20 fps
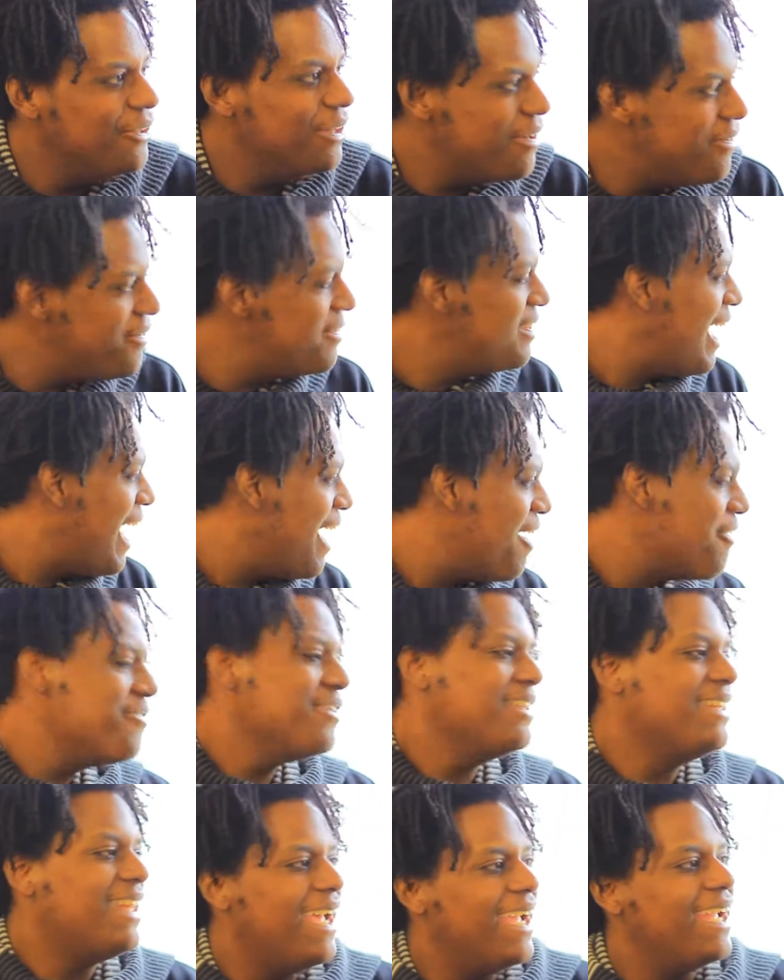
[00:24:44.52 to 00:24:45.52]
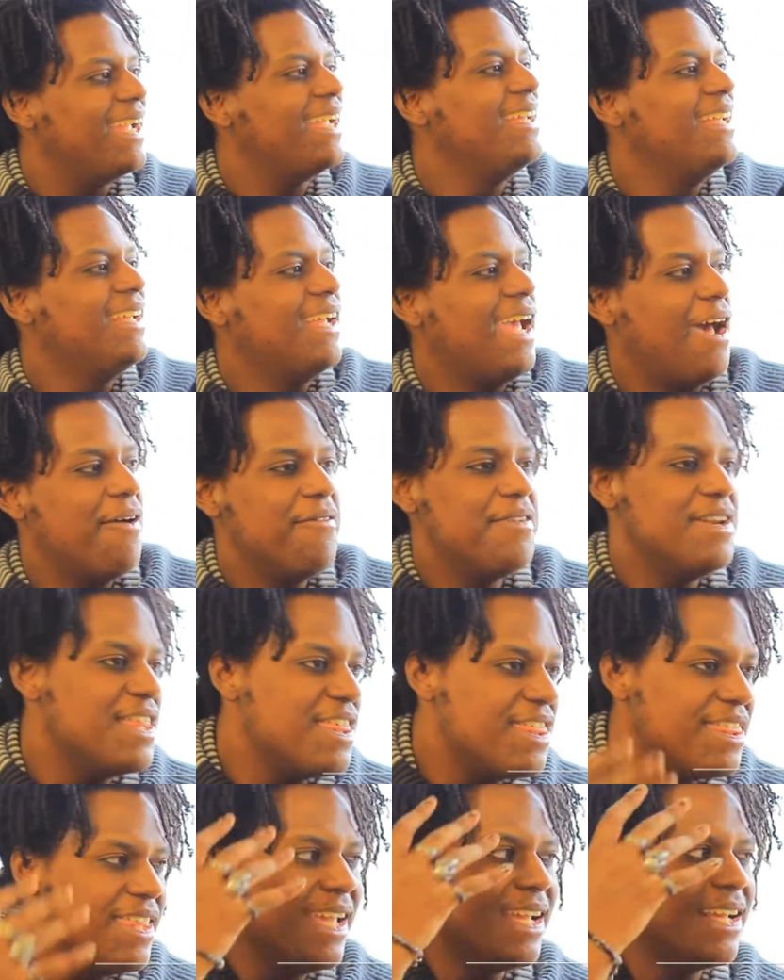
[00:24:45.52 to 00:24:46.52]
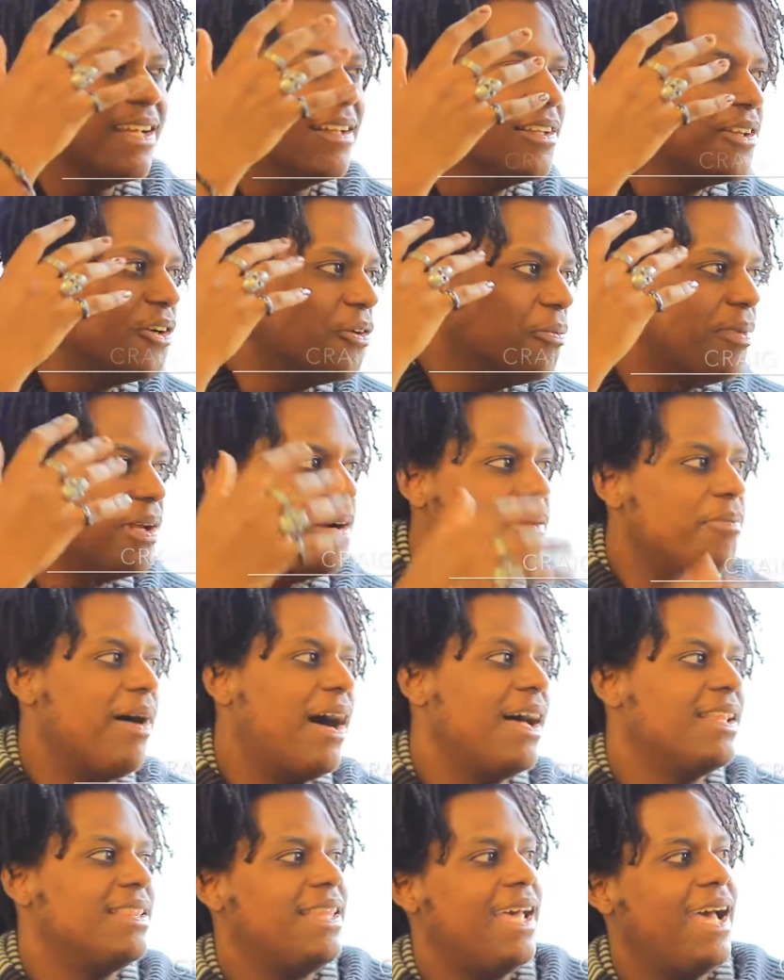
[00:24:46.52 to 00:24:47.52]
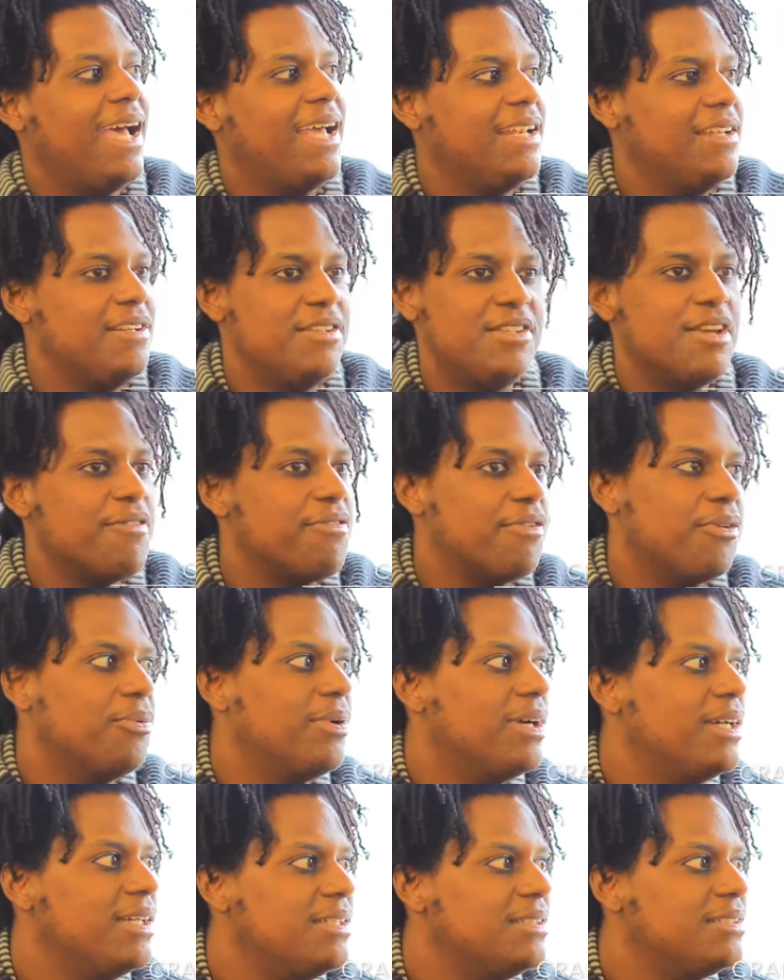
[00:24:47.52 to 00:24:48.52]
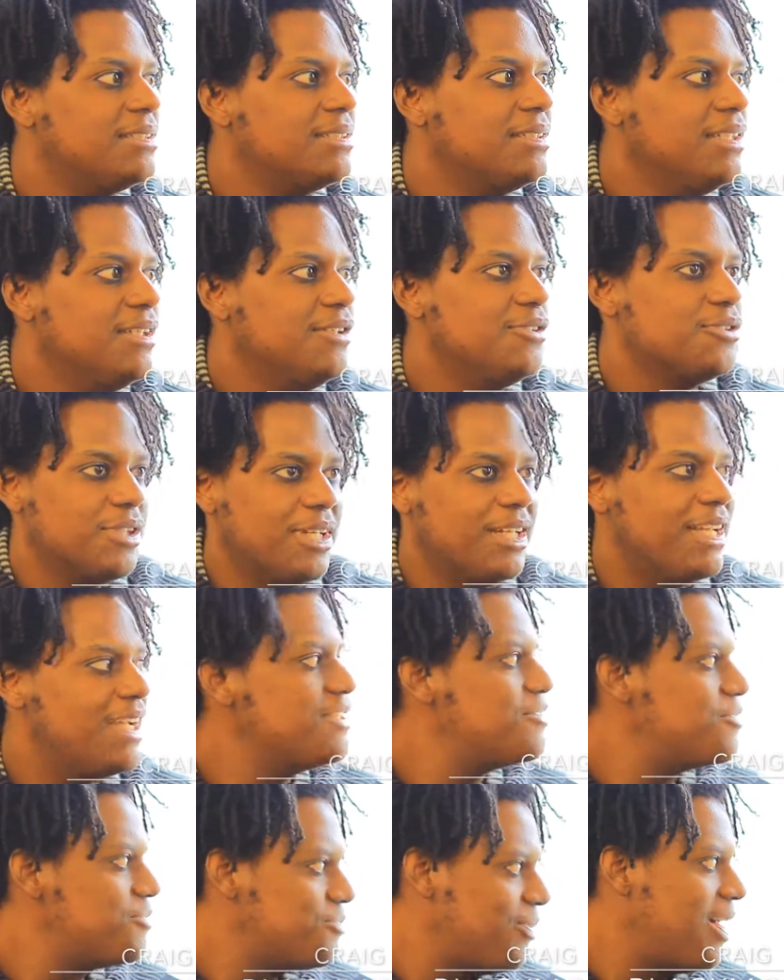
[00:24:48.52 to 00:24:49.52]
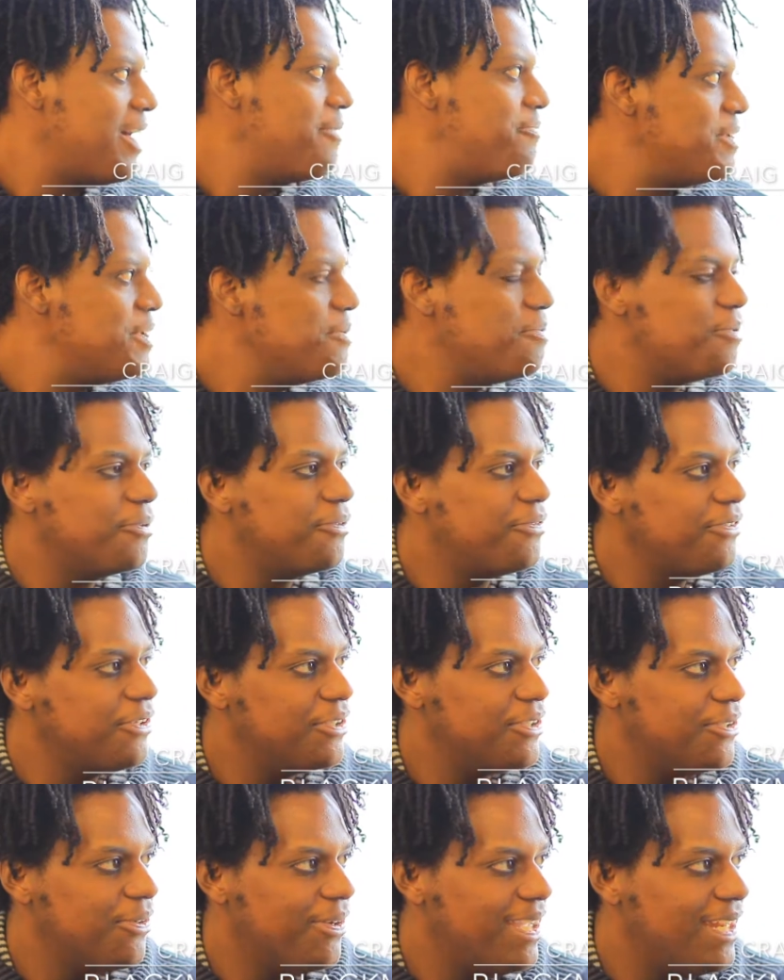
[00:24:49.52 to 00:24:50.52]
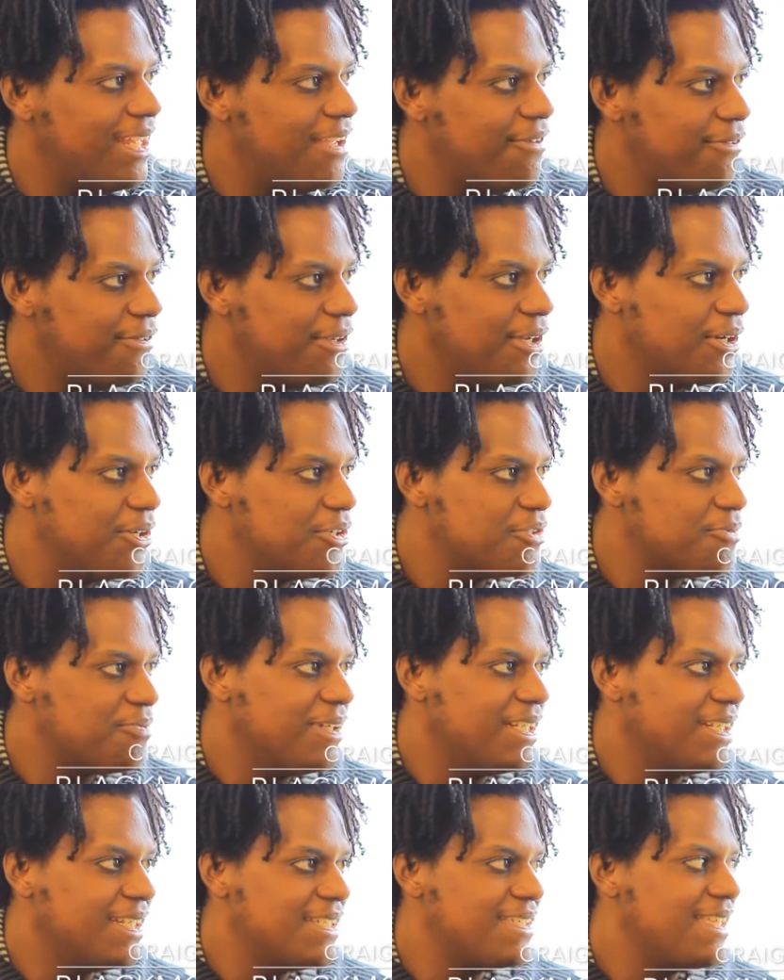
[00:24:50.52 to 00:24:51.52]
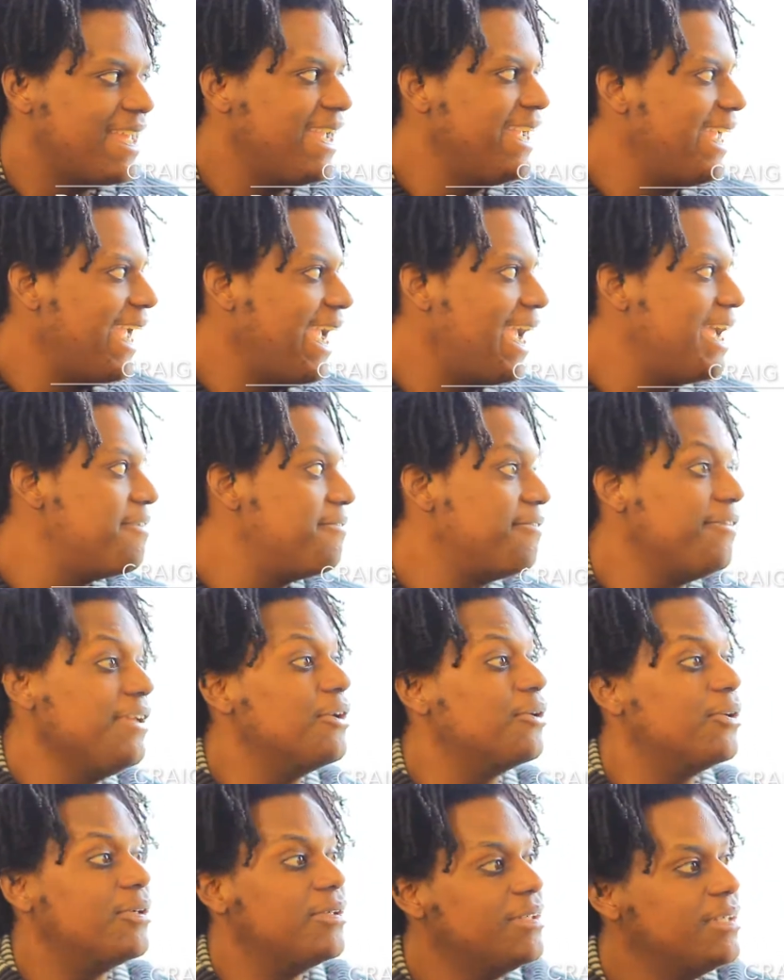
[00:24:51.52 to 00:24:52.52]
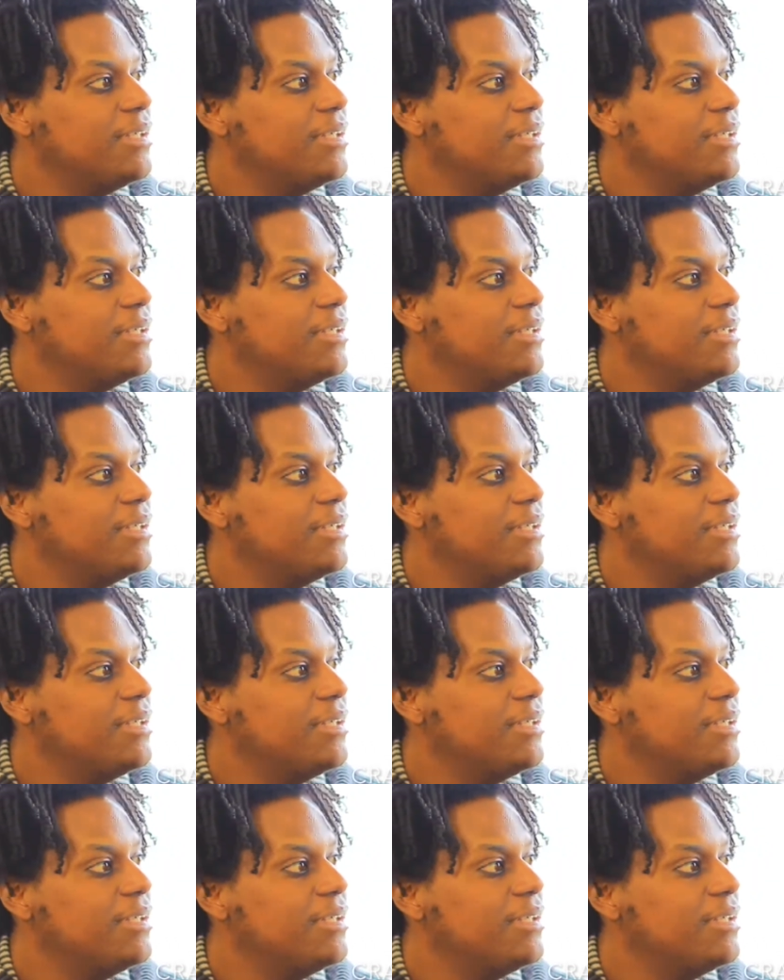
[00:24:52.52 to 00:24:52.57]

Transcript: You live in that every day, having to think a little bit about that in different ways. So yeah, that's why people feel the way they feel, is because they can't feel.